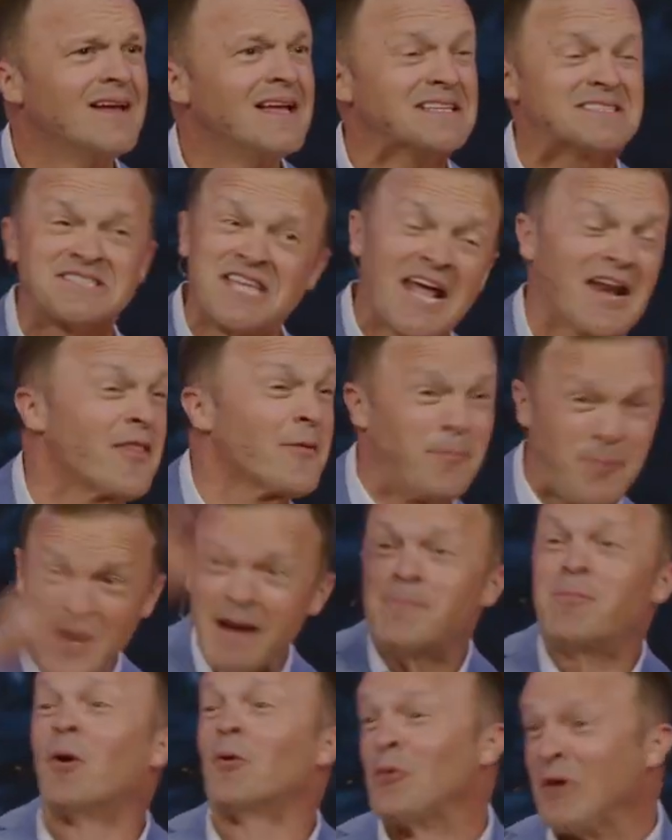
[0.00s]
instead of the
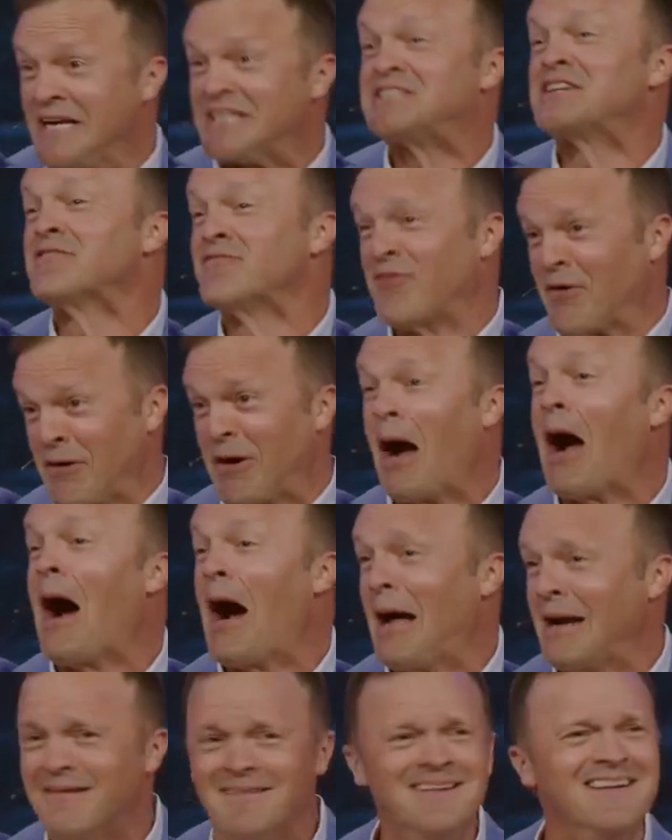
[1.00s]
people reaching for
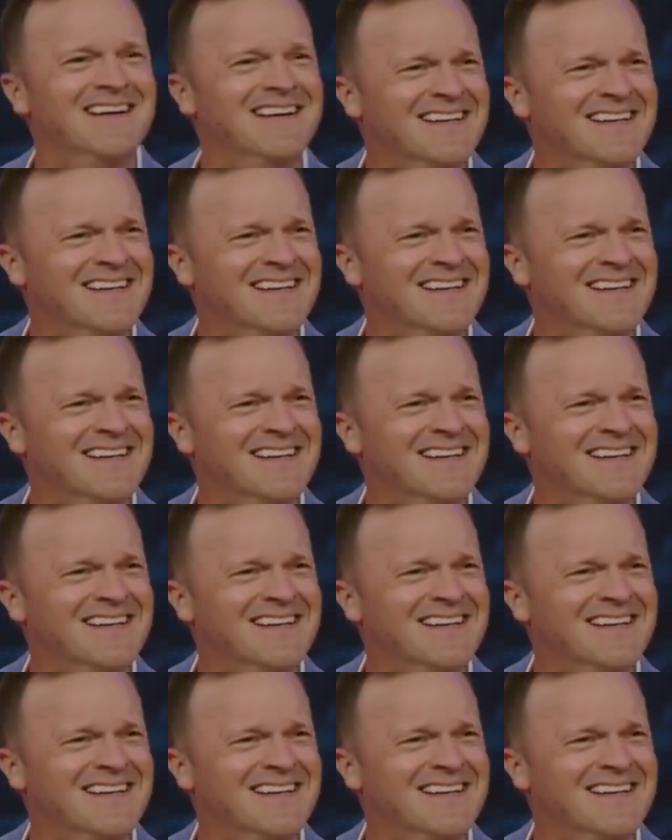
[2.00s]
God.